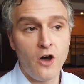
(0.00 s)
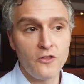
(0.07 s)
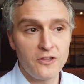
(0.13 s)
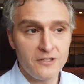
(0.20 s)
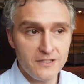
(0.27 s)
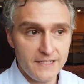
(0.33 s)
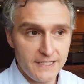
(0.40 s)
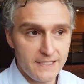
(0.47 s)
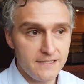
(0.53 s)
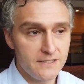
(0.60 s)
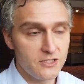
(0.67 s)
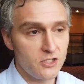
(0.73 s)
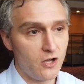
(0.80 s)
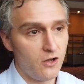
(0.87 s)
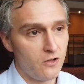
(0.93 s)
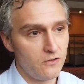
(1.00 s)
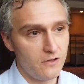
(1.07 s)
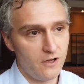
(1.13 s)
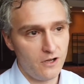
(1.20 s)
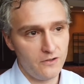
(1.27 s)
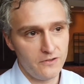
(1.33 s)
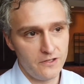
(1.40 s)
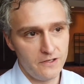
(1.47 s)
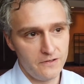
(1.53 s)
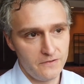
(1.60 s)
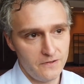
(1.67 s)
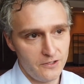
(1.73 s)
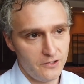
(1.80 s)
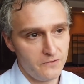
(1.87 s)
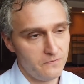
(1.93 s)
All the leads, all
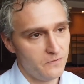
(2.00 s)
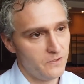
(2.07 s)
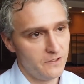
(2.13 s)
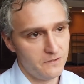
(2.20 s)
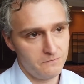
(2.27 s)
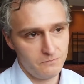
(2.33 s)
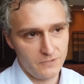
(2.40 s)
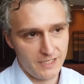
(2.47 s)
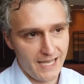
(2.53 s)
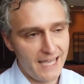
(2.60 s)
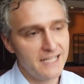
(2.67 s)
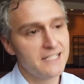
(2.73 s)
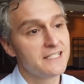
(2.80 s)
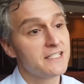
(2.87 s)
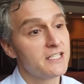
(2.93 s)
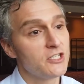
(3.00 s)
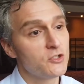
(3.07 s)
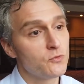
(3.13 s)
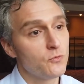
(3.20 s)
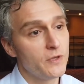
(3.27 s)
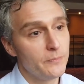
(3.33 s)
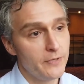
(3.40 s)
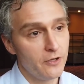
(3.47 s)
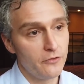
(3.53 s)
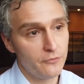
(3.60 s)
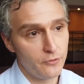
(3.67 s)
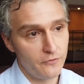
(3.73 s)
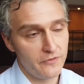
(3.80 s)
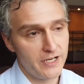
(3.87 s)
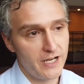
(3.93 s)
the cadences we build through